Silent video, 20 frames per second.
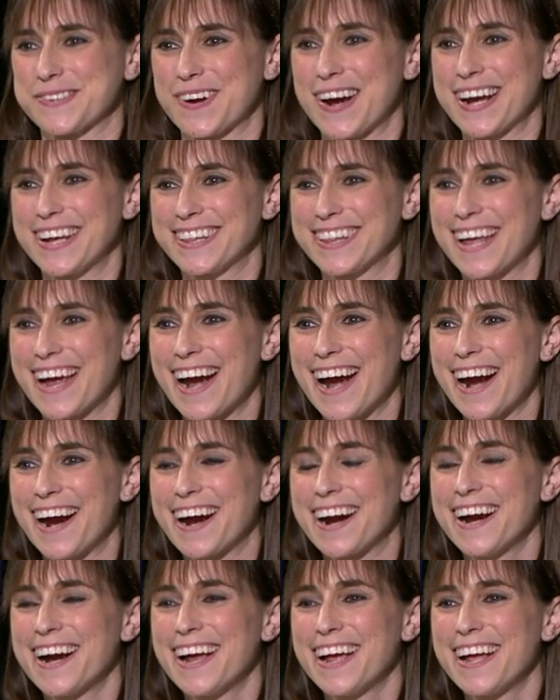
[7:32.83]
right
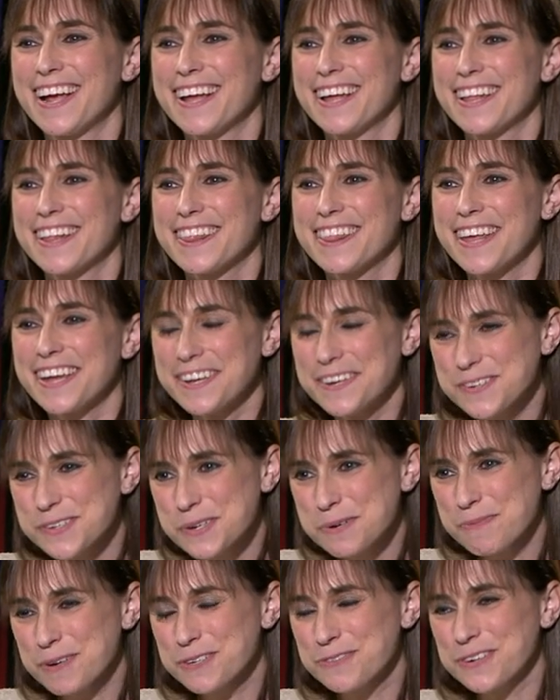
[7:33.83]
there. Thank you
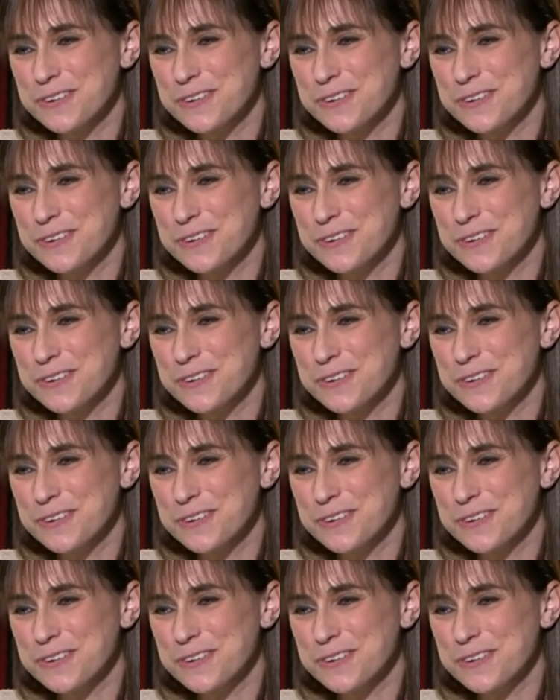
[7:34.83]
so much